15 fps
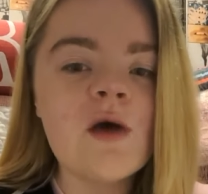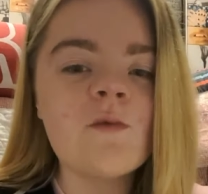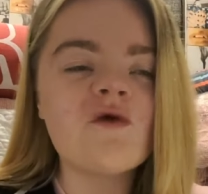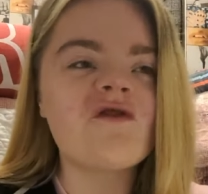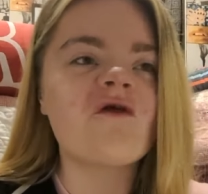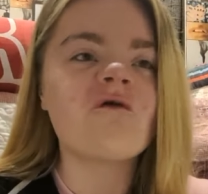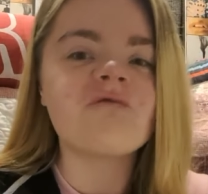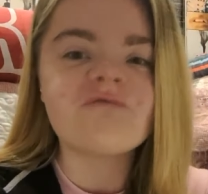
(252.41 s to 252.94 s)
We
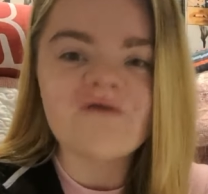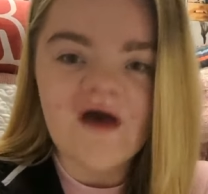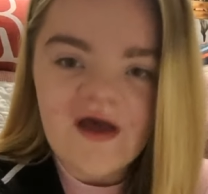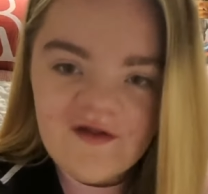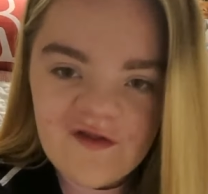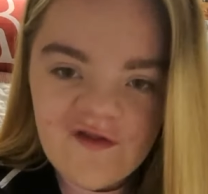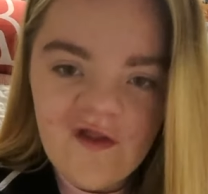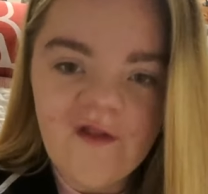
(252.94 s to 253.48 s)
saw
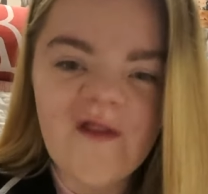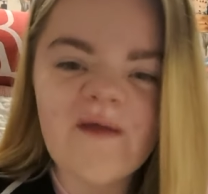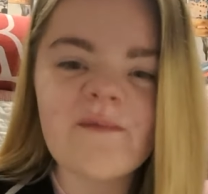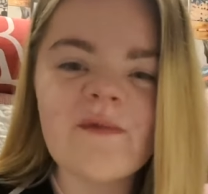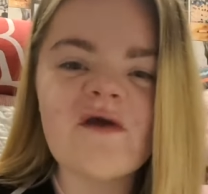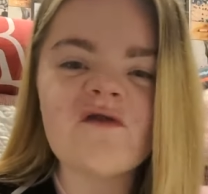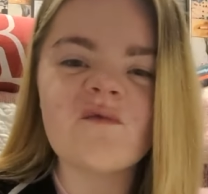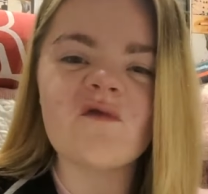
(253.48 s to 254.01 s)
fighters on the
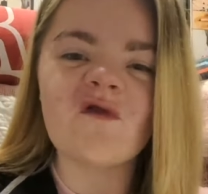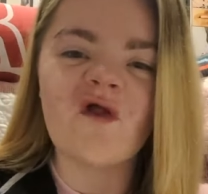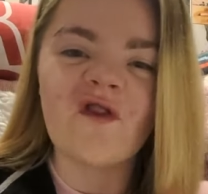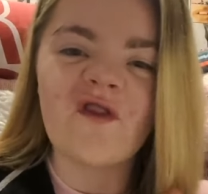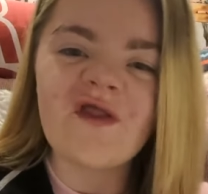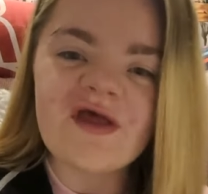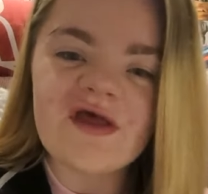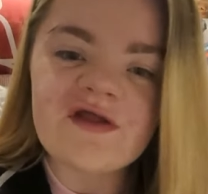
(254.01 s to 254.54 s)
pitch, we saw
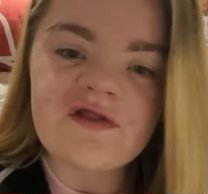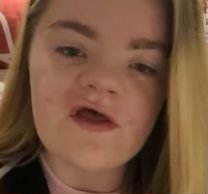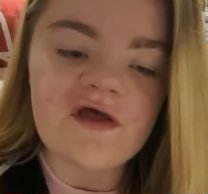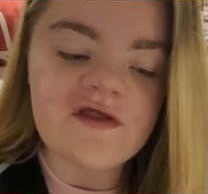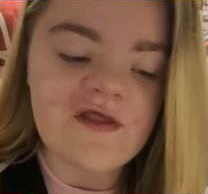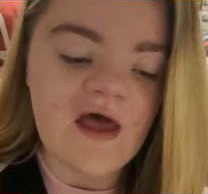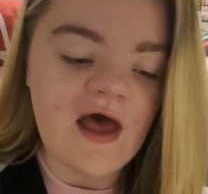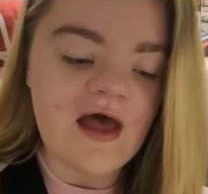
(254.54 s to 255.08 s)

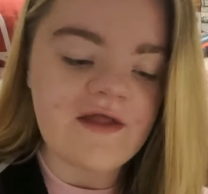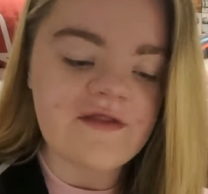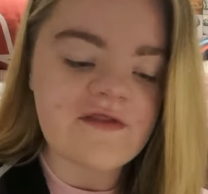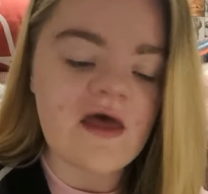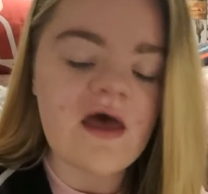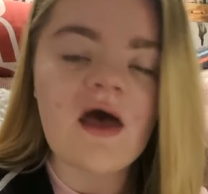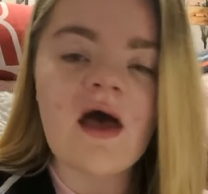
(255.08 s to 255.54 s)
leaders, and